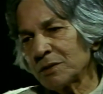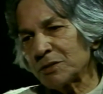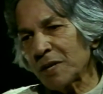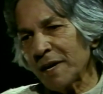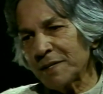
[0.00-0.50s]

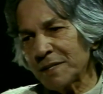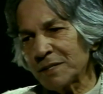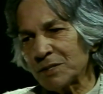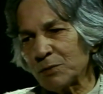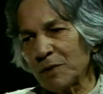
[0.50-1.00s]

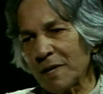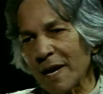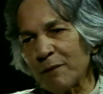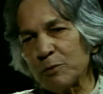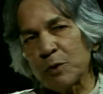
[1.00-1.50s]
scientists will
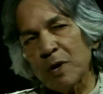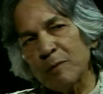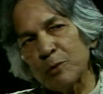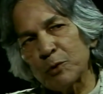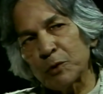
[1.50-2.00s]
have to
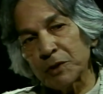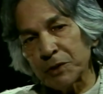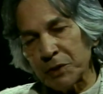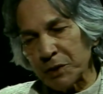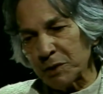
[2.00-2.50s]
come to the
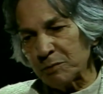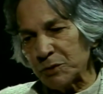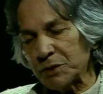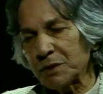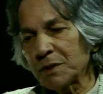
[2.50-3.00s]

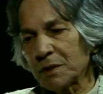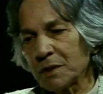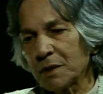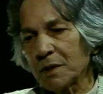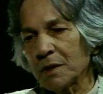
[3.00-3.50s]
terms
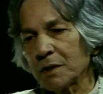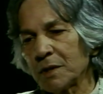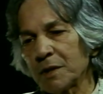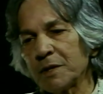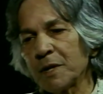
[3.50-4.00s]

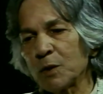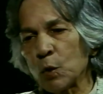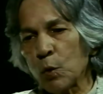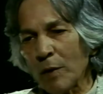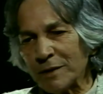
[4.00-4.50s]
that their
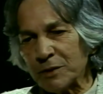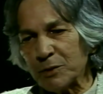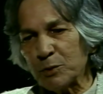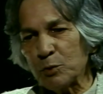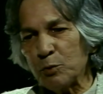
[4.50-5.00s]
quest
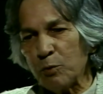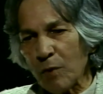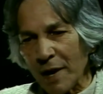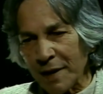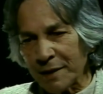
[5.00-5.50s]
to
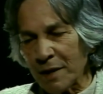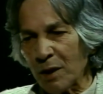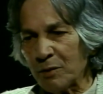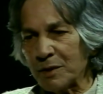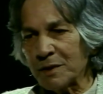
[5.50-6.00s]
find
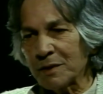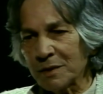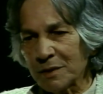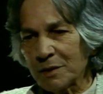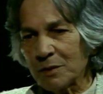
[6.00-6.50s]
out
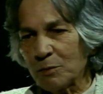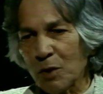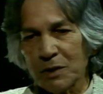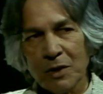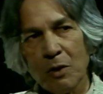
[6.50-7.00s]

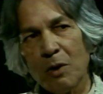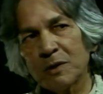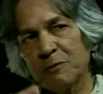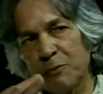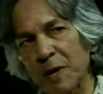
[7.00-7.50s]
what they call
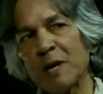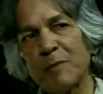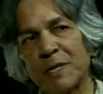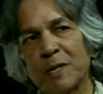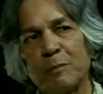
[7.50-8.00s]
the
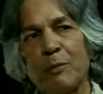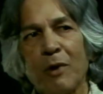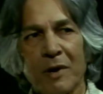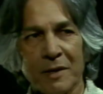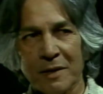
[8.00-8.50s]
fundamental
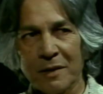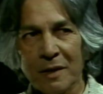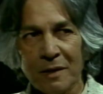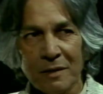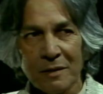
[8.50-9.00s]

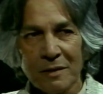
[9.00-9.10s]
particle,